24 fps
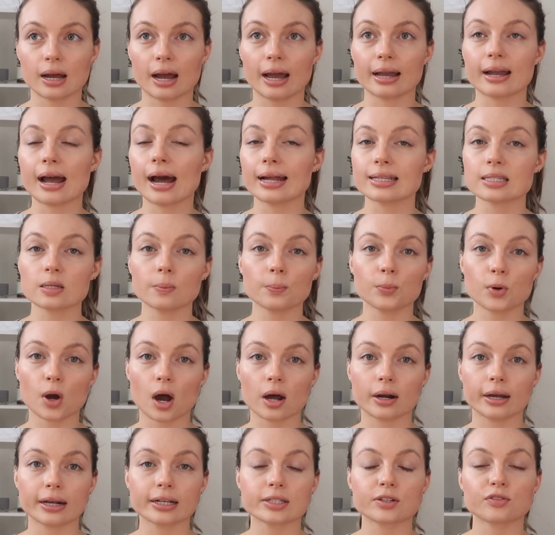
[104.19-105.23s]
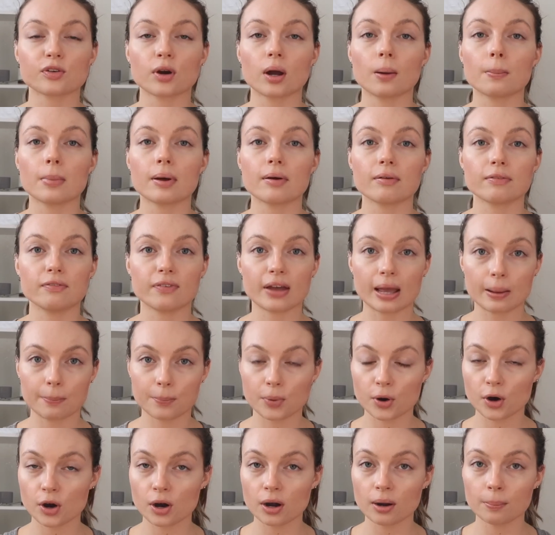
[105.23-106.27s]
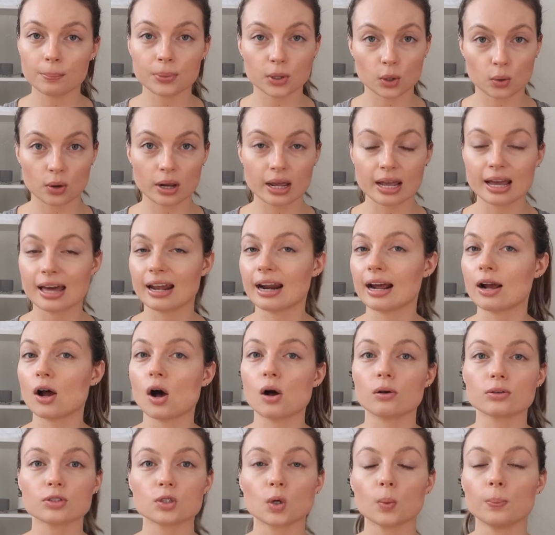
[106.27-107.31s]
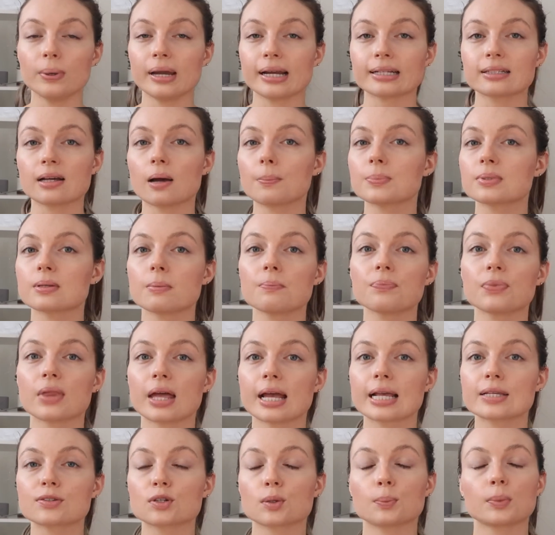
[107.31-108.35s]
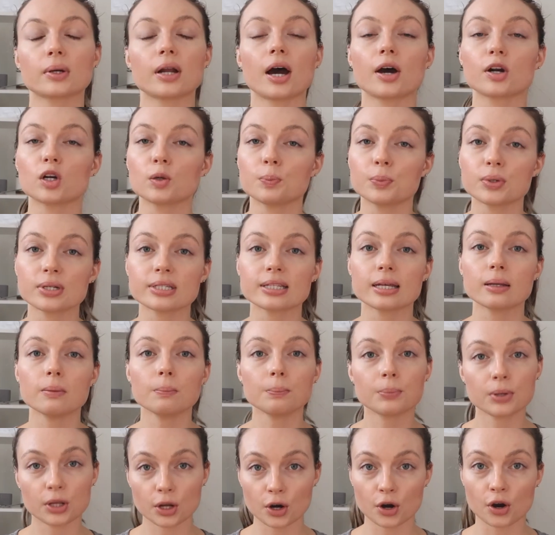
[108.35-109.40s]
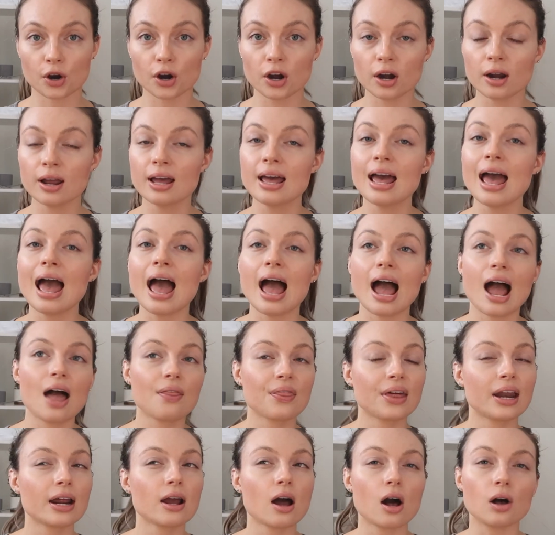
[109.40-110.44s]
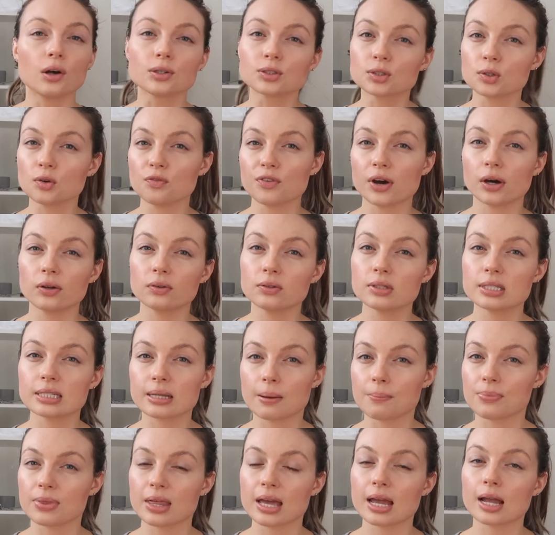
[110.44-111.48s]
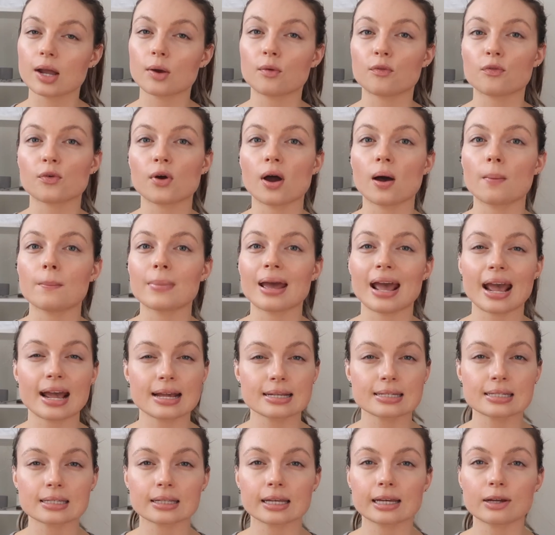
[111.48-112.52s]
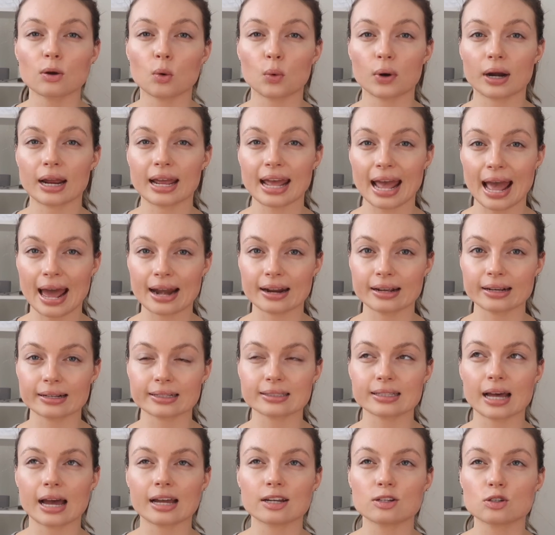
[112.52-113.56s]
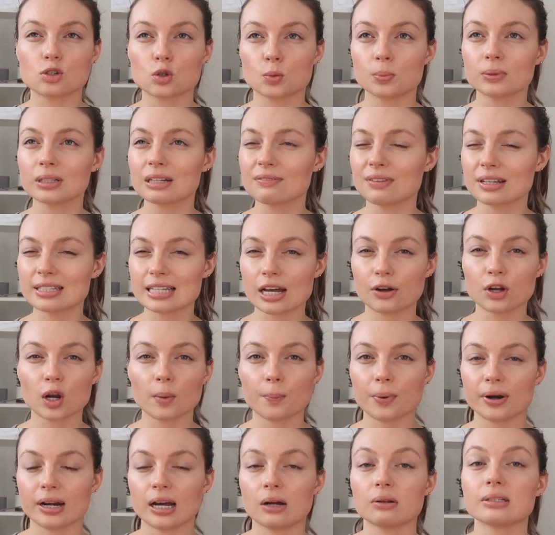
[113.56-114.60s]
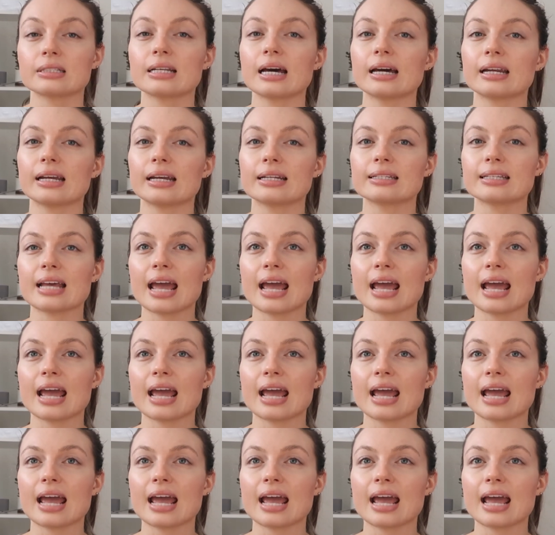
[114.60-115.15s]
I got some products from Vapour Beauty, and I also picked up some things from 100% Pure, and then I also found something from Aisling Organics. I do believe that's how you pronounce that. It's